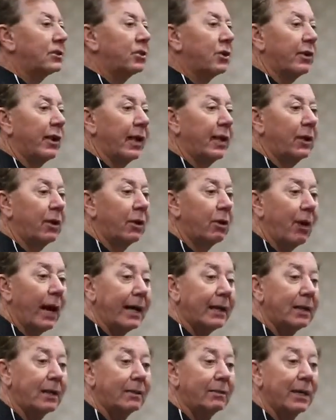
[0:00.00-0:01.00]
so they can
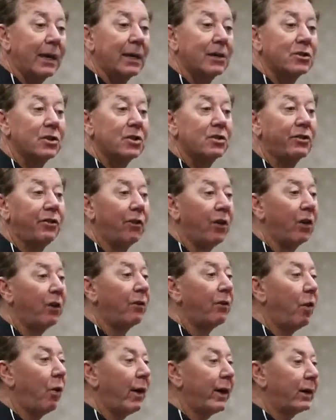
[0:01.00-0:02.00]
grind it because it's full
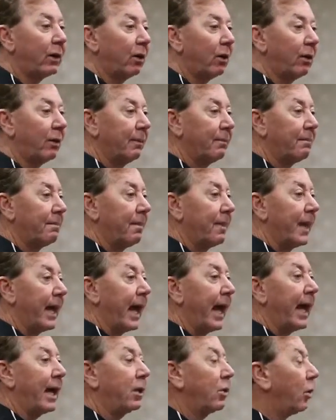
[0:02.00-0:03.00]
of oil.
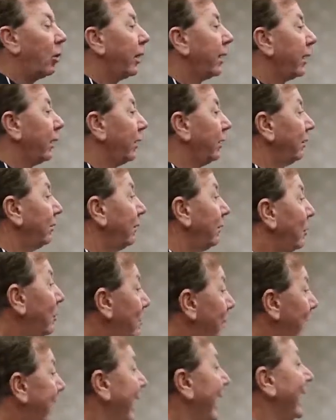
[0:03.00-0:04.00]
And oil
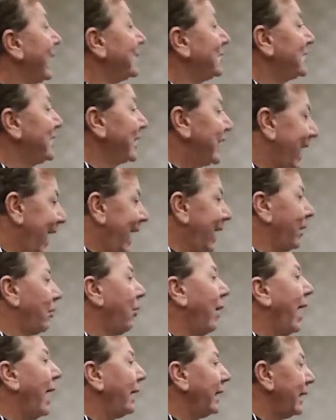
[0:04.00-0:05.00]
lubricates, so you can't
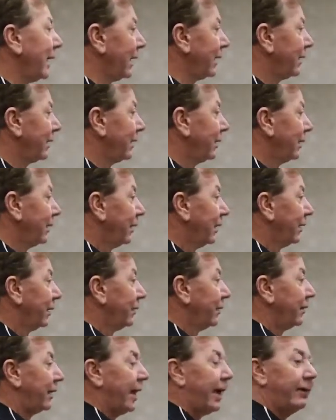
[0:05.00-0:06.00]
grind it.
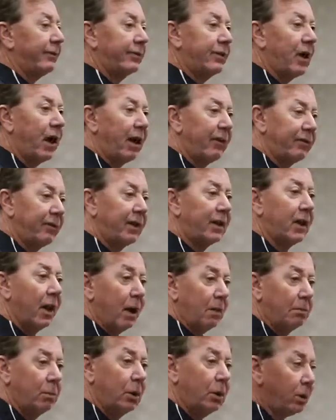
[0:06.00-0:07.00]
You'd have coffee
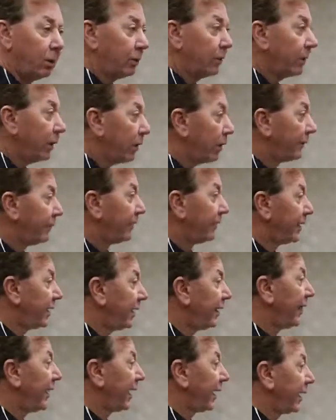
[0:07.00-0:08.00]
gombu, you know, if you
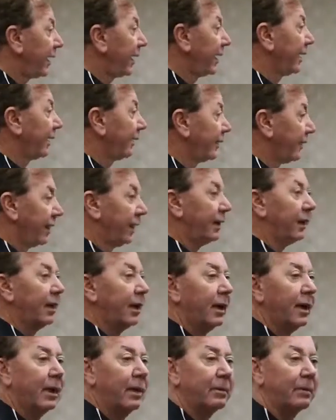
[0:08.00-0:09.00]
did that kind of thing,
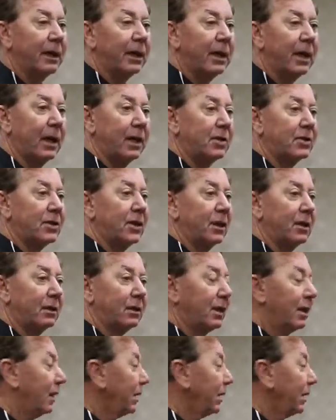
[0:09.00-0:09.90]
because it